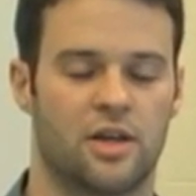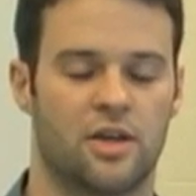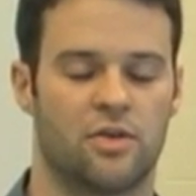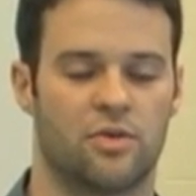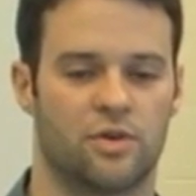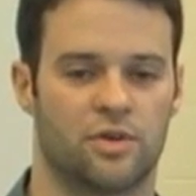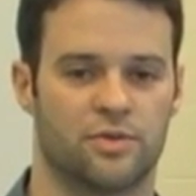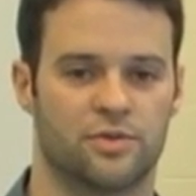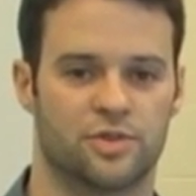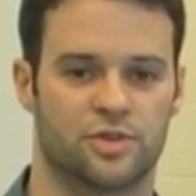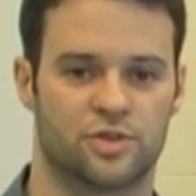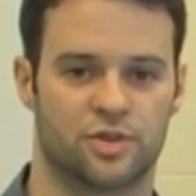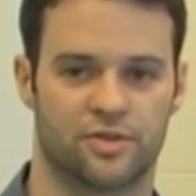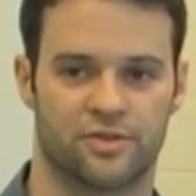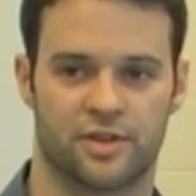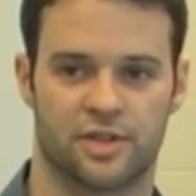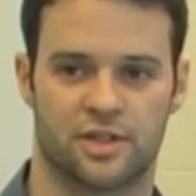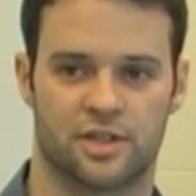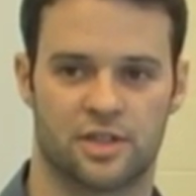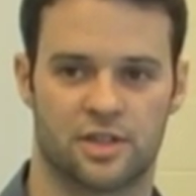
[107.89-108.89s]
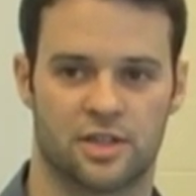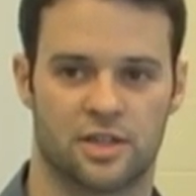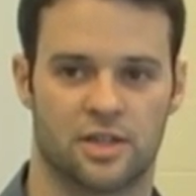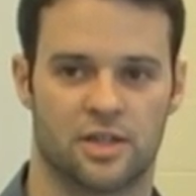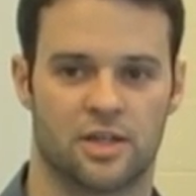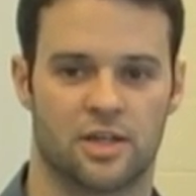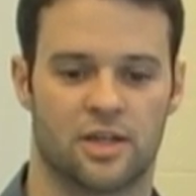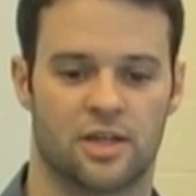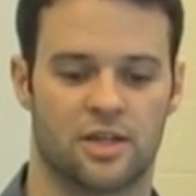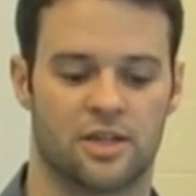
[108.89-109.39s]
when it was driven into
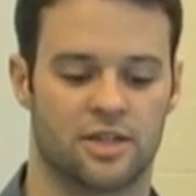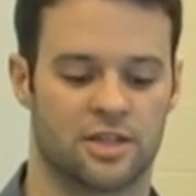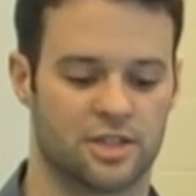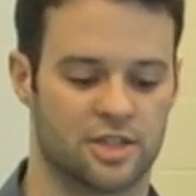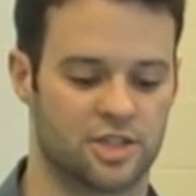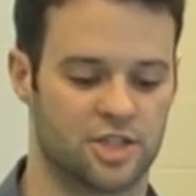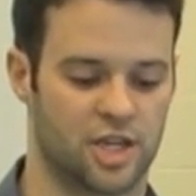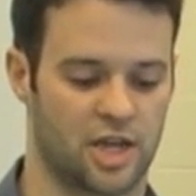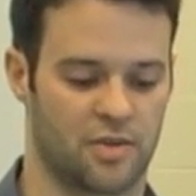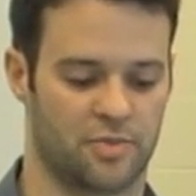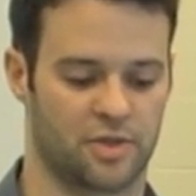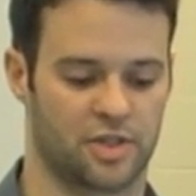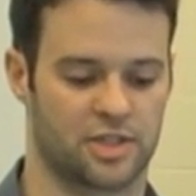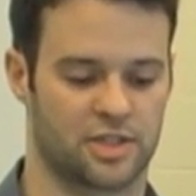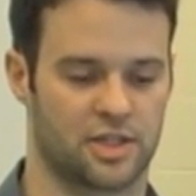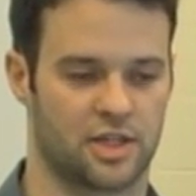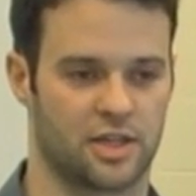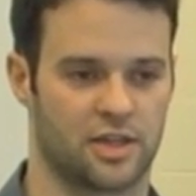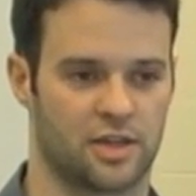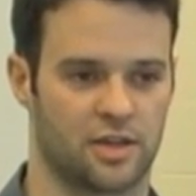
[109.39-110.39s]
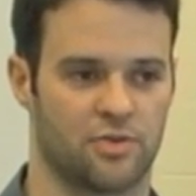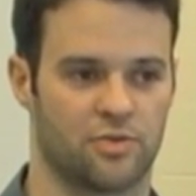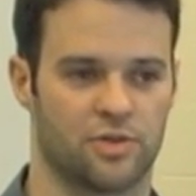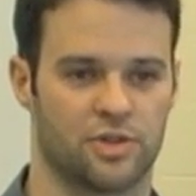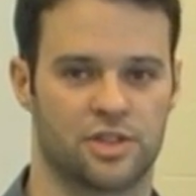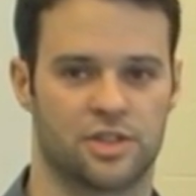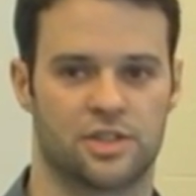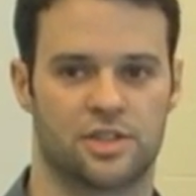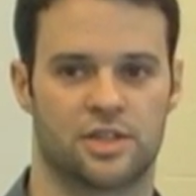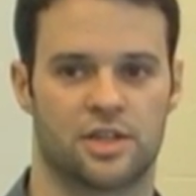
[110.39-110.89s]
the, into the jamming state, that
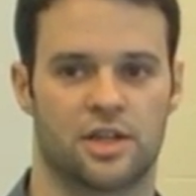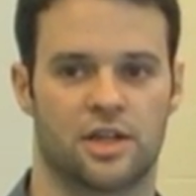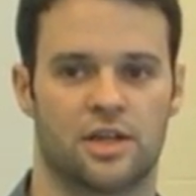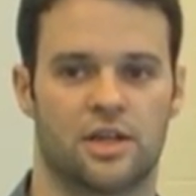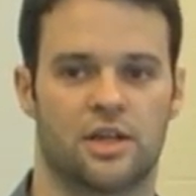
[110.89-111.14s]
rigid state.